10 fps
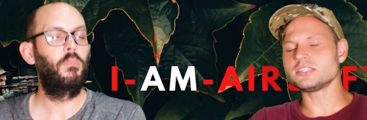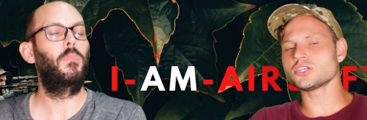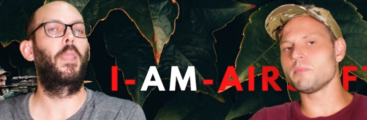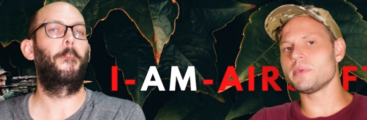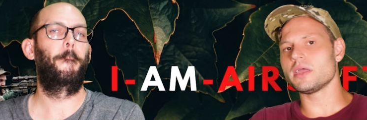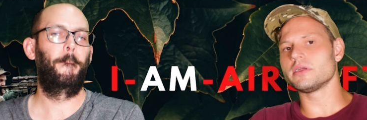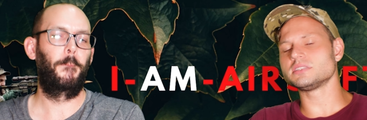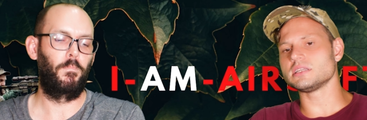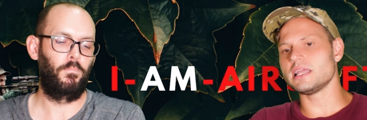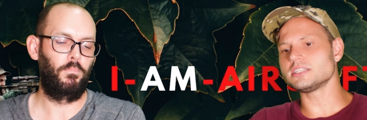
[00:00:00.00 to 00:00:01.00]
Speaker 1: Let's compare
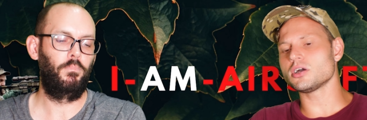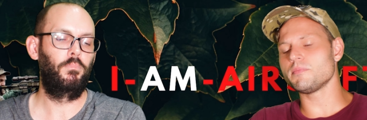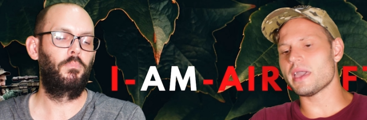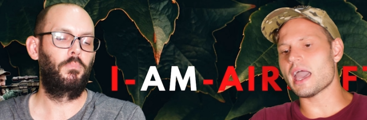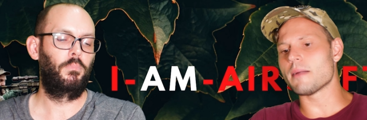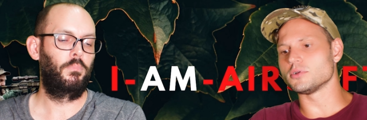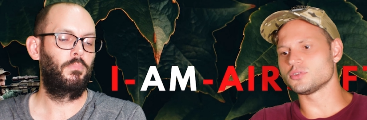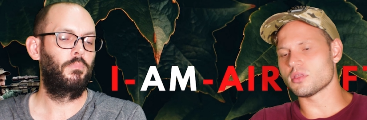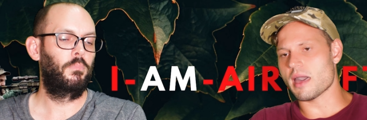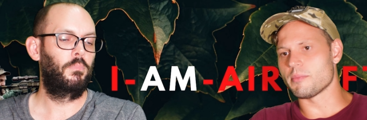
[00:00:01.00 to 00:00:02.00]
it. Let's compare
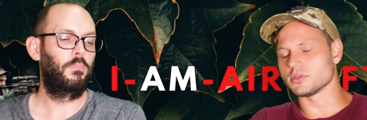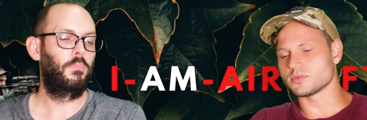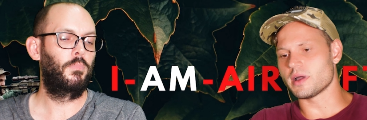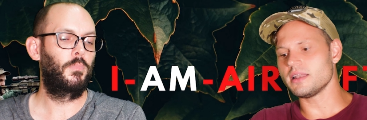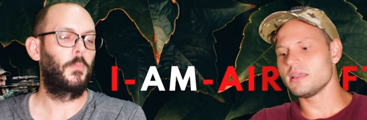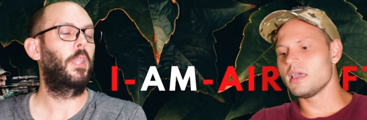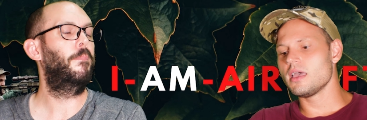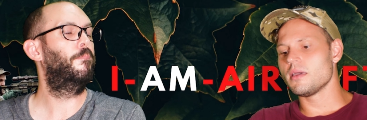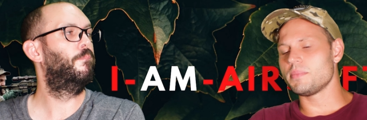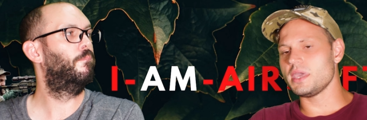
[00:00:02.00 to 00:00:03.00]
apples with apples, right? Okay.
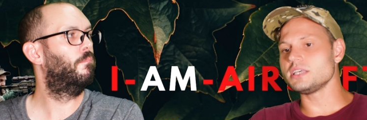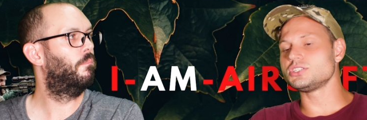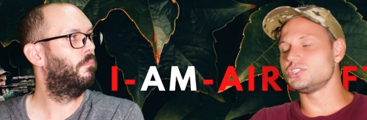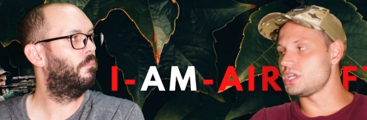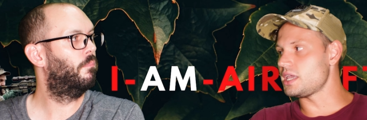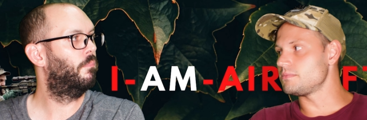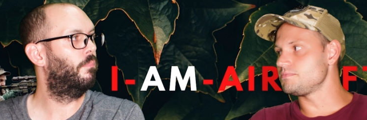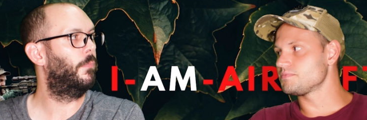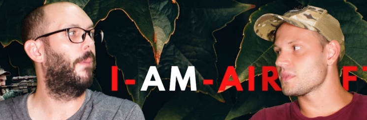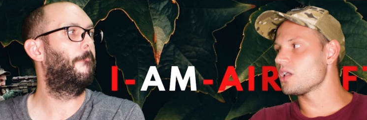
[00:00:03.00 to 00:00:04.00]
PSG.
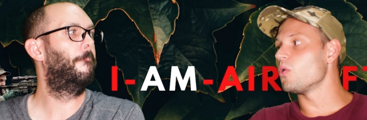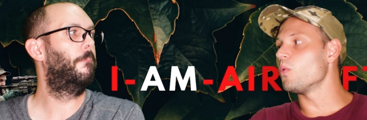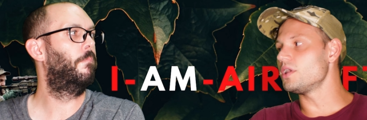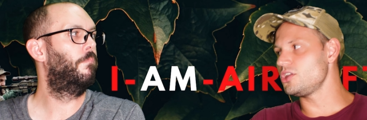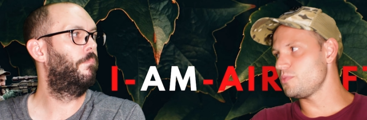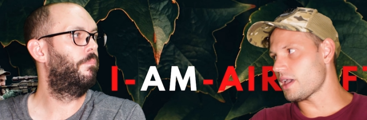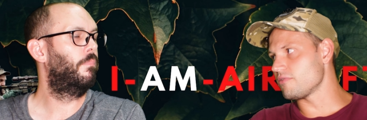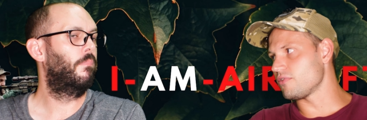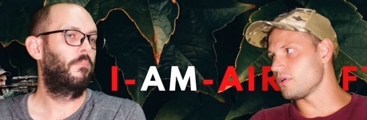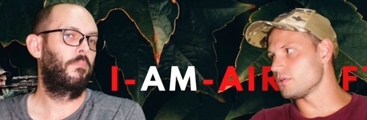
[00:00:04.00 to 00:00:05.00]
Yeah. What did you pay
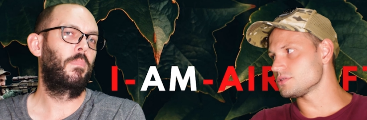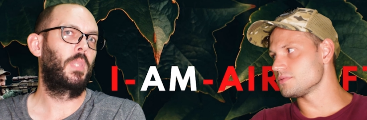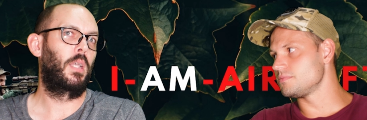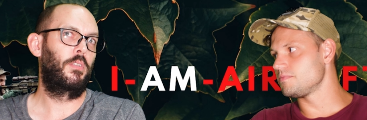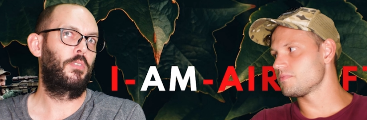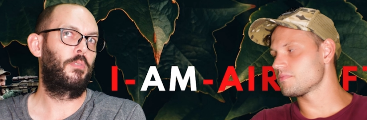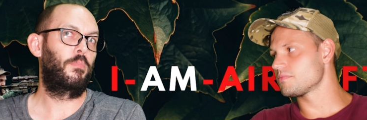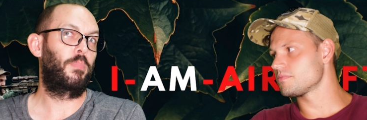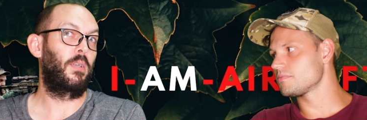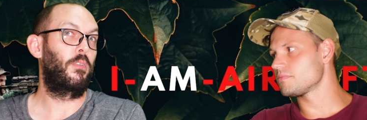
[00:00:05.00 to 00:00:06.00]
for
Speaker 2: yours?
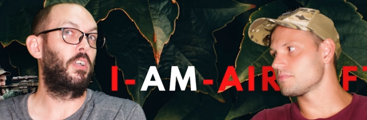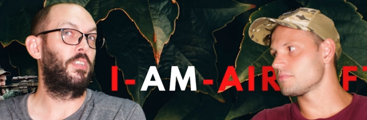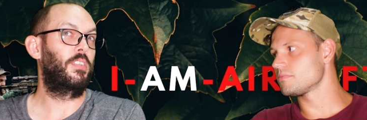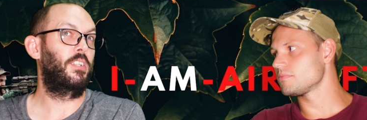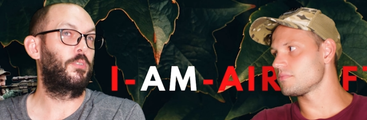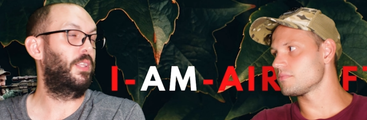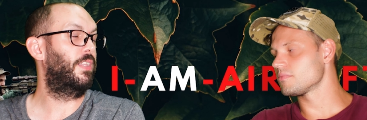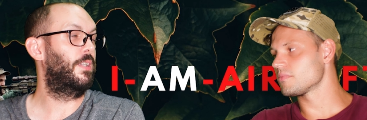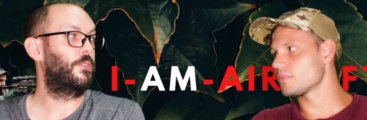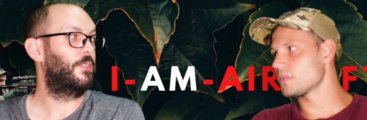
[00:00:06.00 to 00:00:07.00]
About 19,
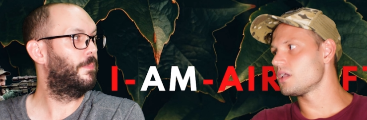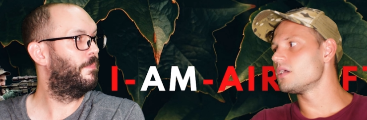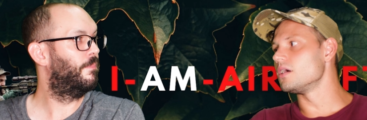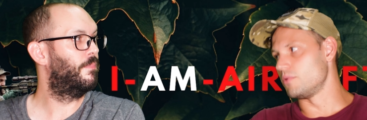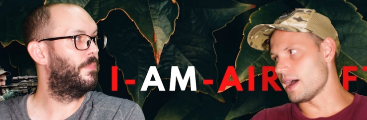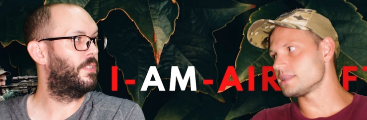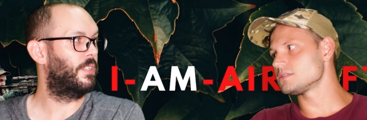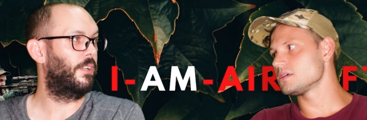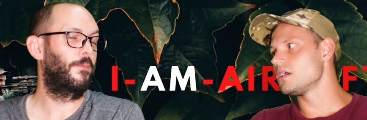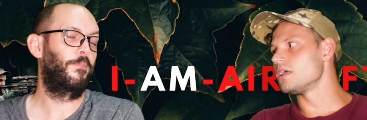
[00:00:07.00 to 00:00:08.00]
20,000. Right.
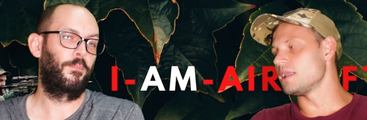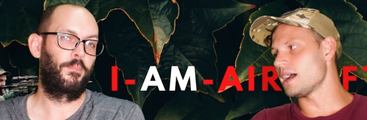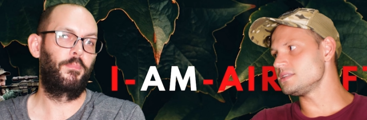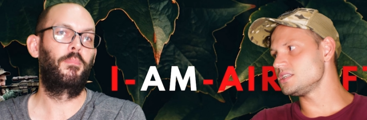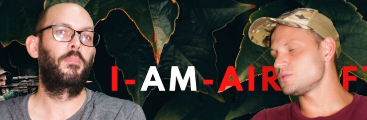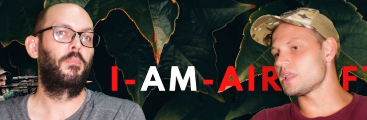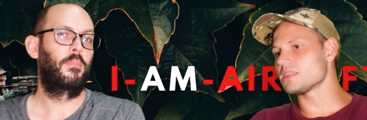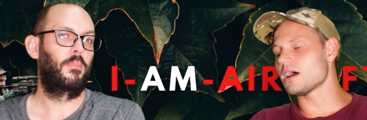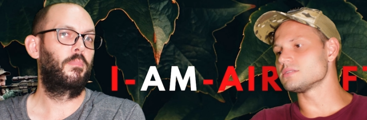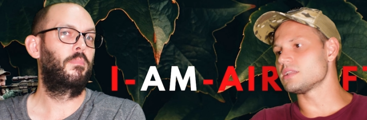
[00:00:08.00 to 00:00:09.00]
So 19,
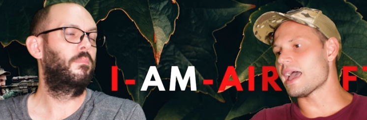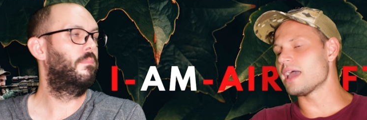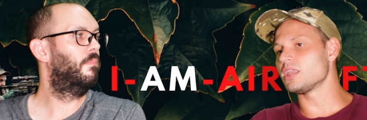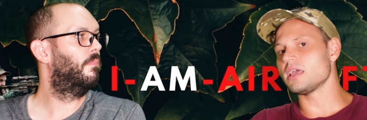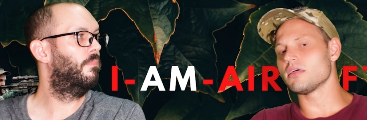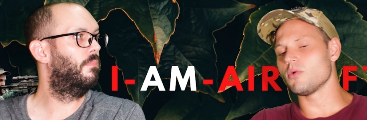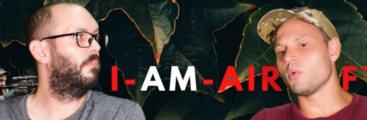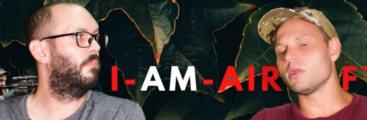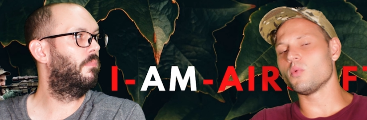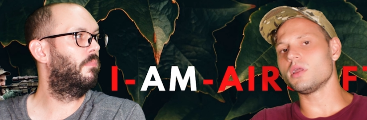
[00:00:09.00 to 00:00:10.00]
Speaker 1: 20,000. And uh,
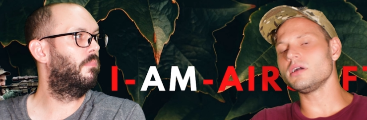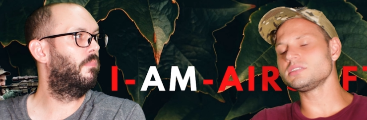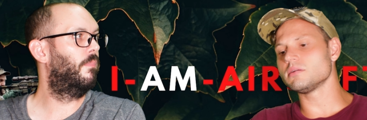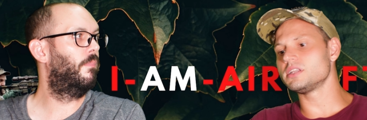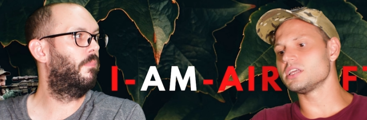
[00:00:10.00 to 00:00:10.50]
what, what are some